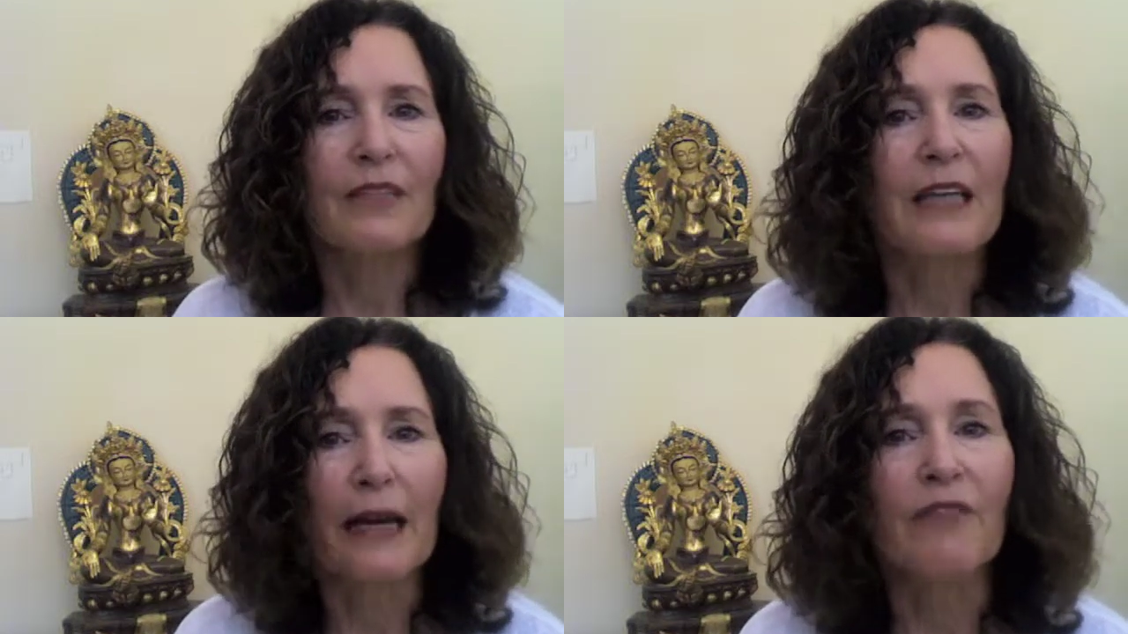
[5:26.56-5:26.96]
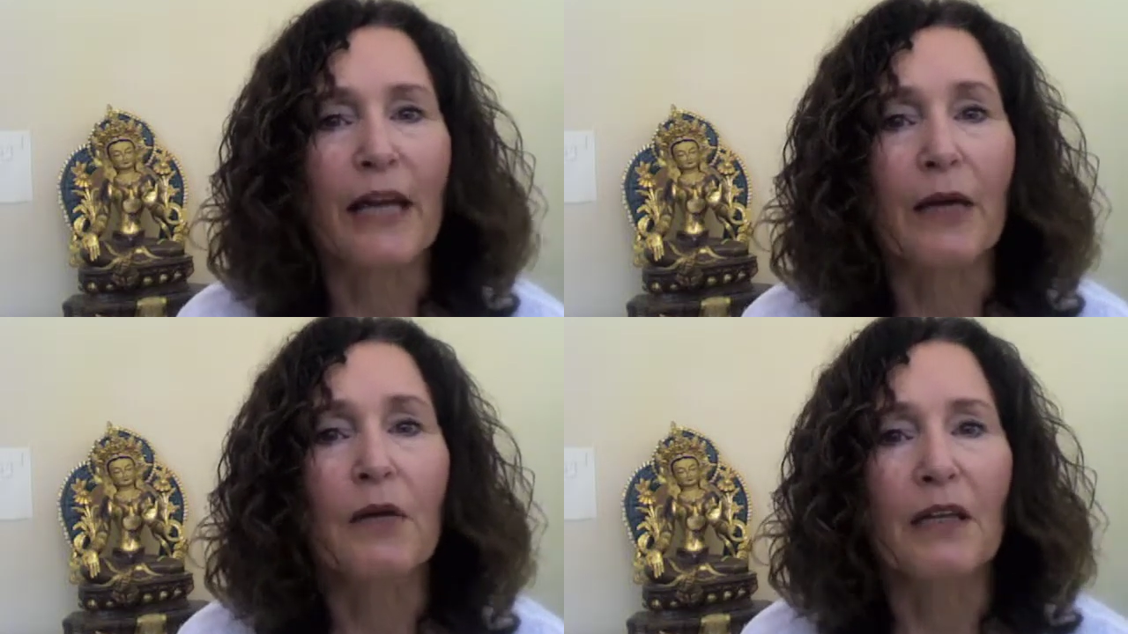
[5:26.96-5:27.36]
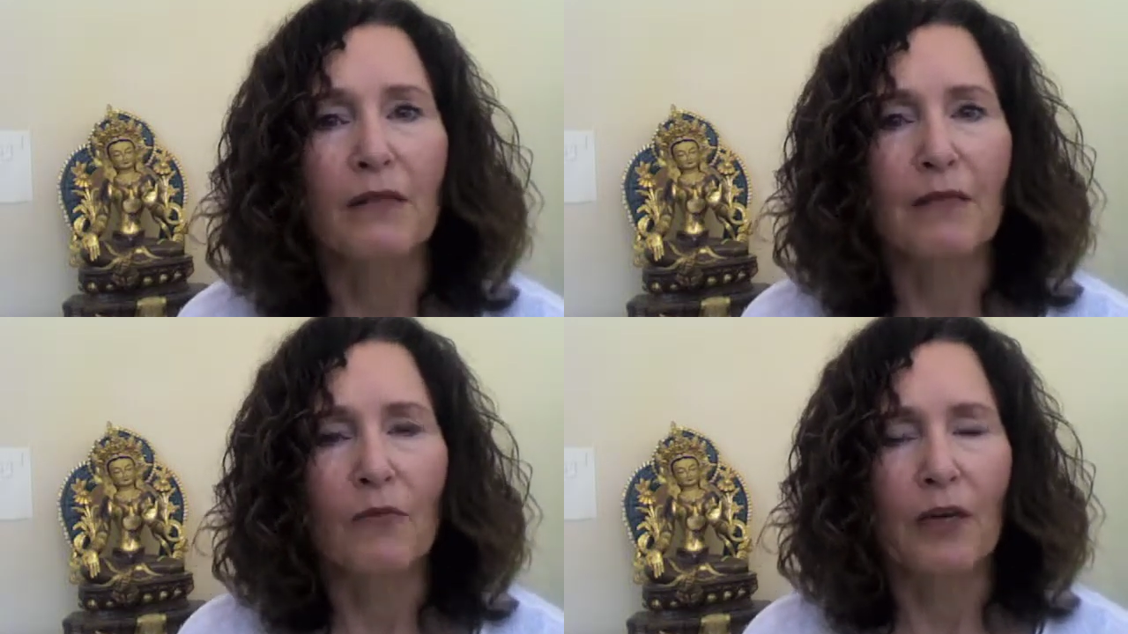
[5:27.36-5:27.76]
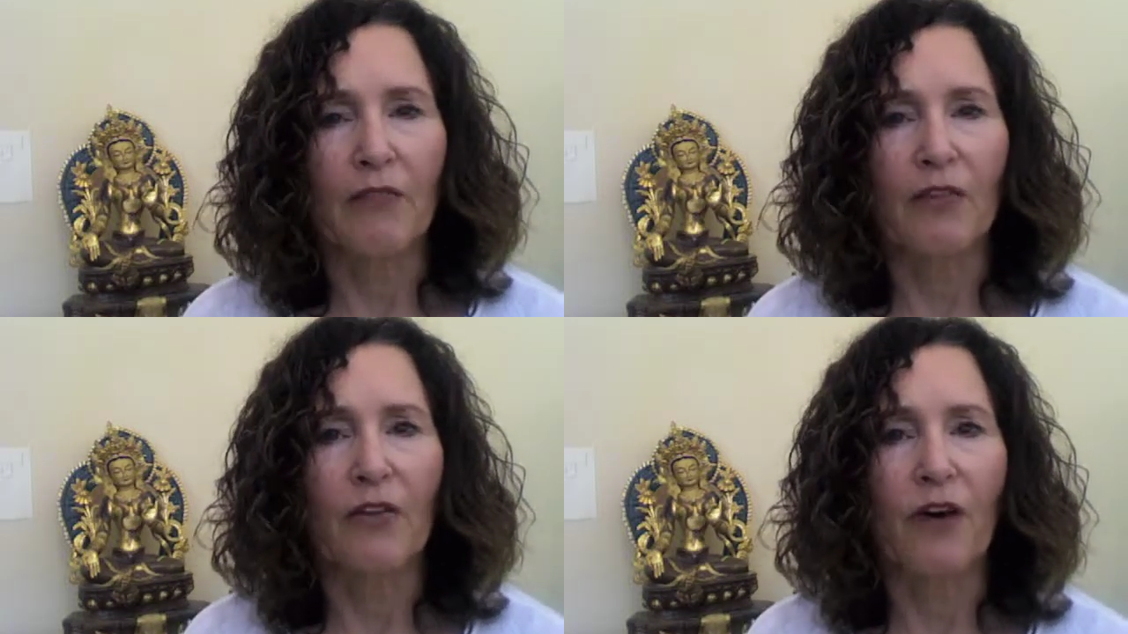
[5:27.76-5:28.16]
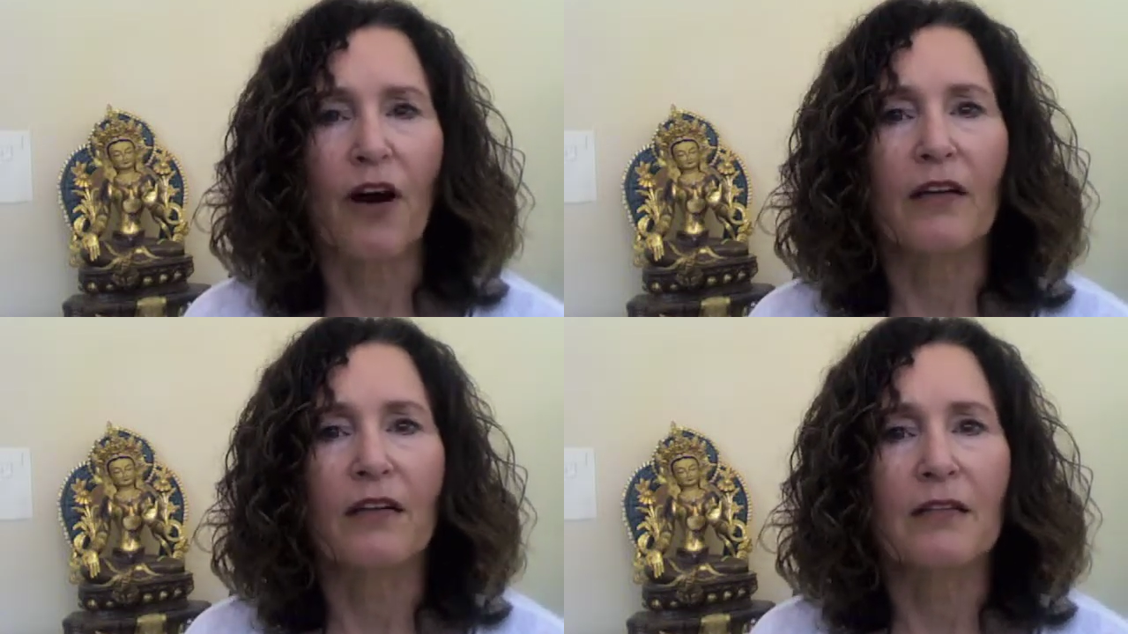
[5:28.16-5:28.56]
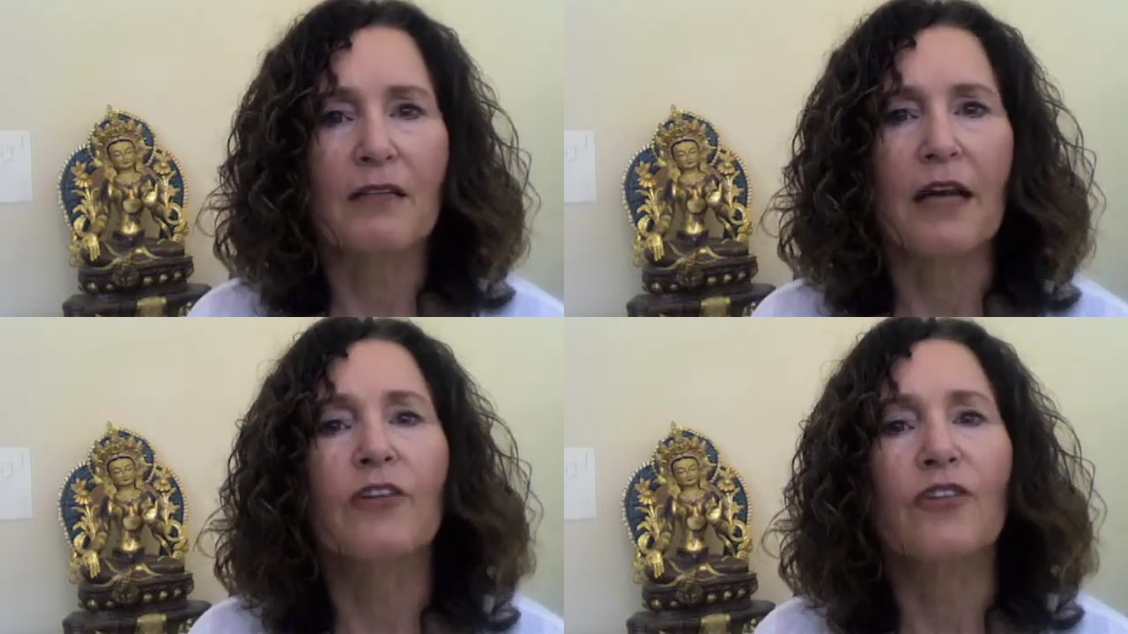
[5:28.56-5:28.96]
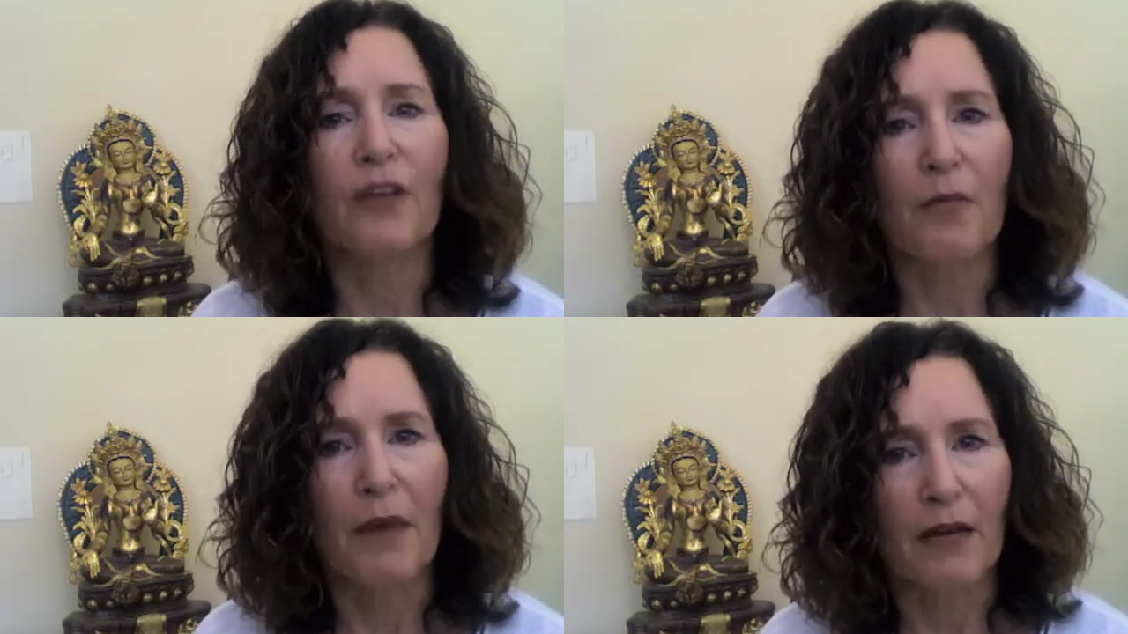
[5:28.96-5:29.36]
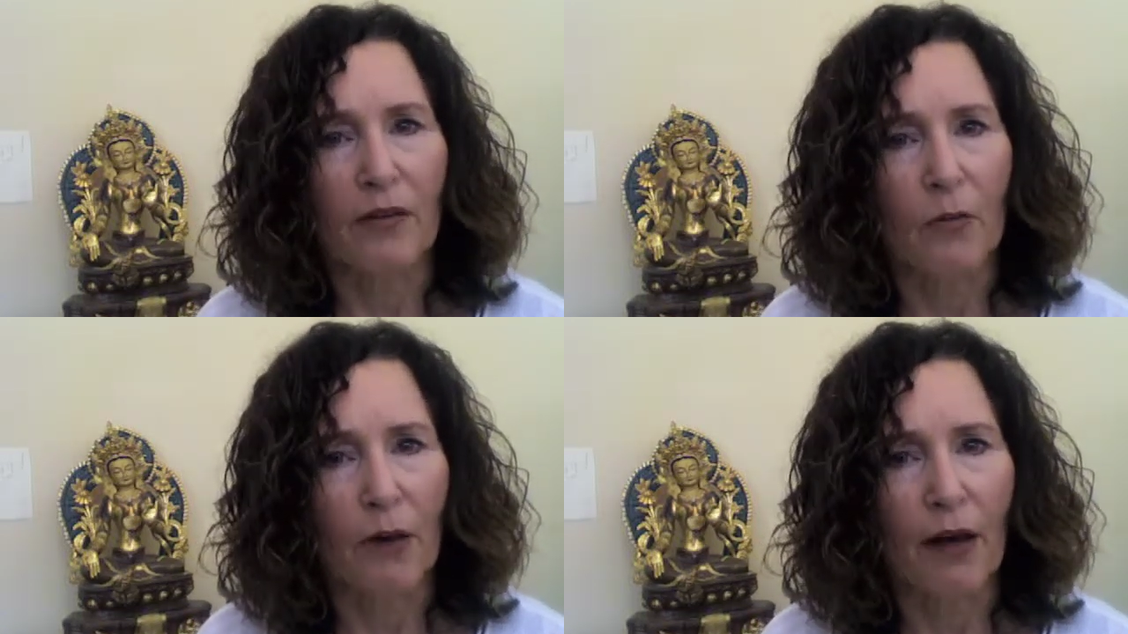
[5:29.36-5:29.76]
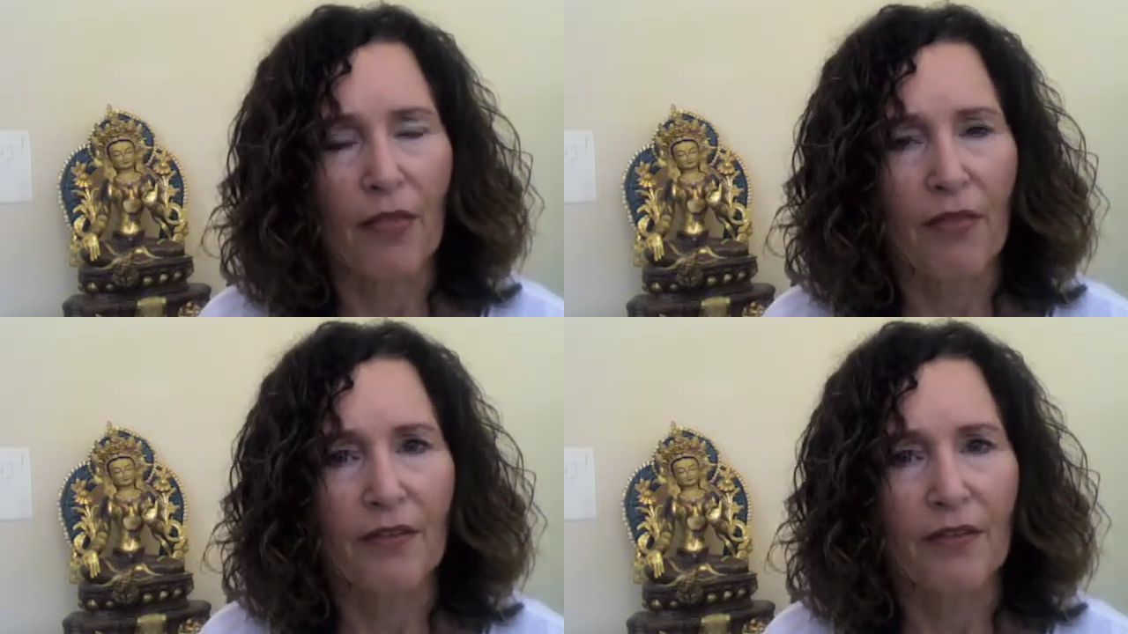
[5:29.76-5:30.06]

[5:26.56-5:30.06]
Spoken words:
kind of naming whatever the thought is, and just come back to the breath.